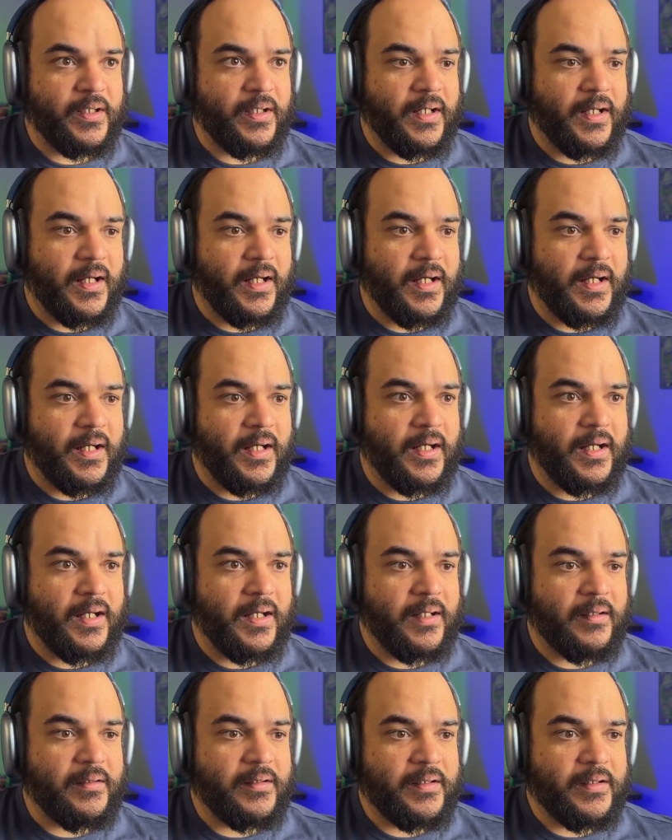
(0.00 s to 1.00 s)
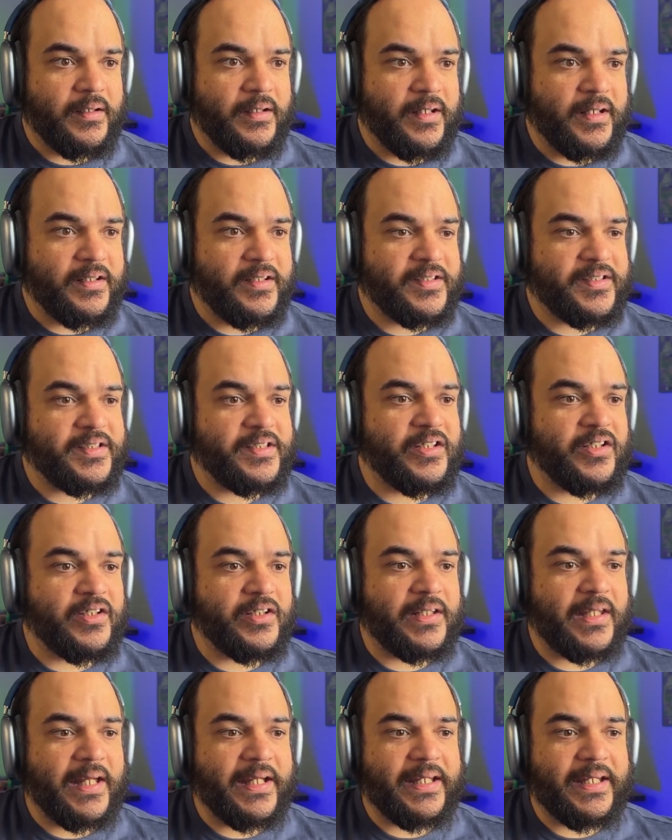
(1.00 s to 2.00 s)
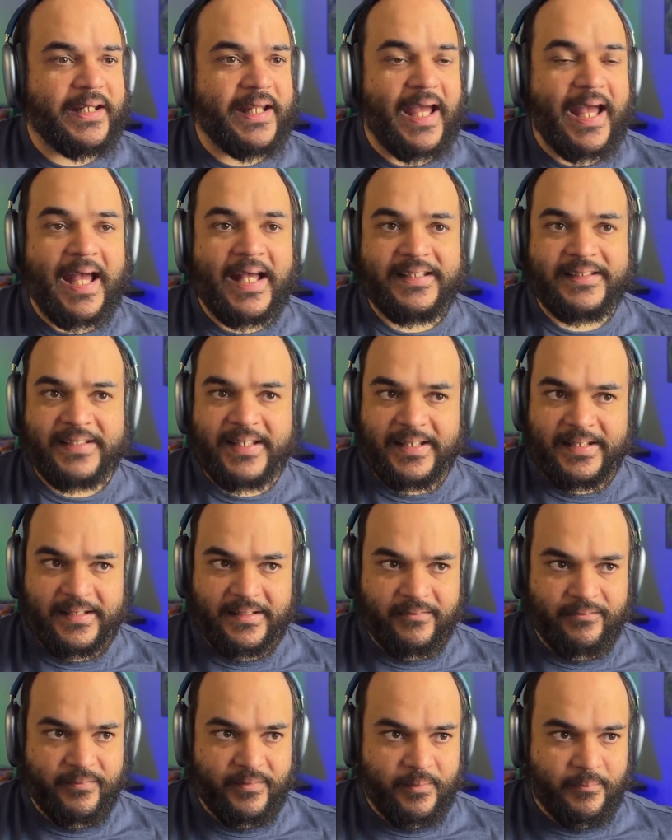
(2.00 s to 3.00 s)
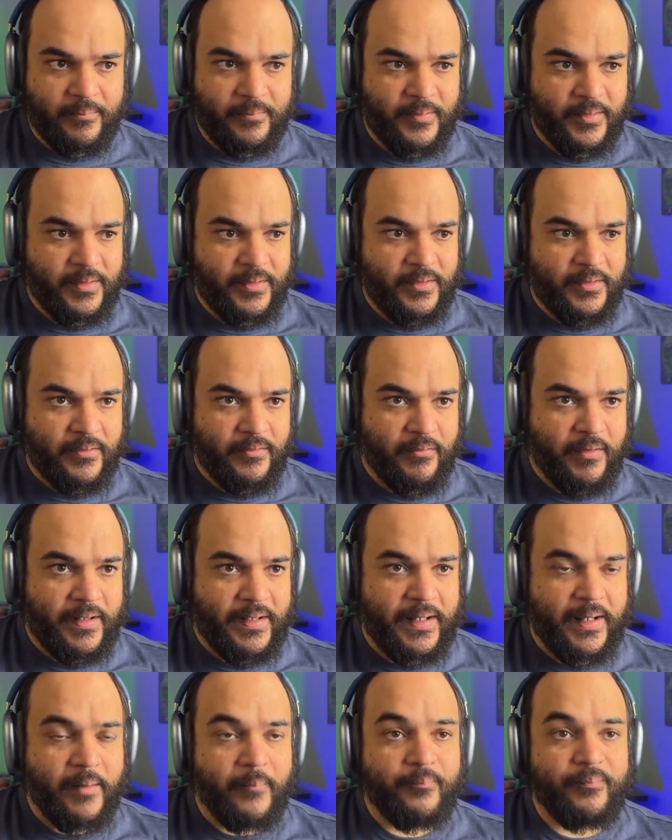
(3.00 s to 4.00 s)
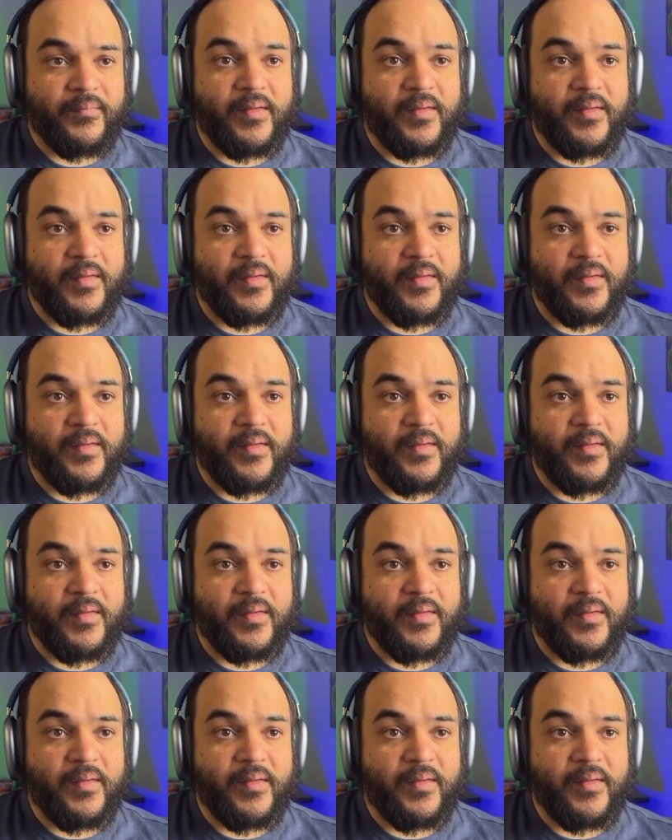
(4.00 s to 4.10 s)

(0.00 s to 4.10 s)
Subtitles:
It doesn't look like it has any of them right now.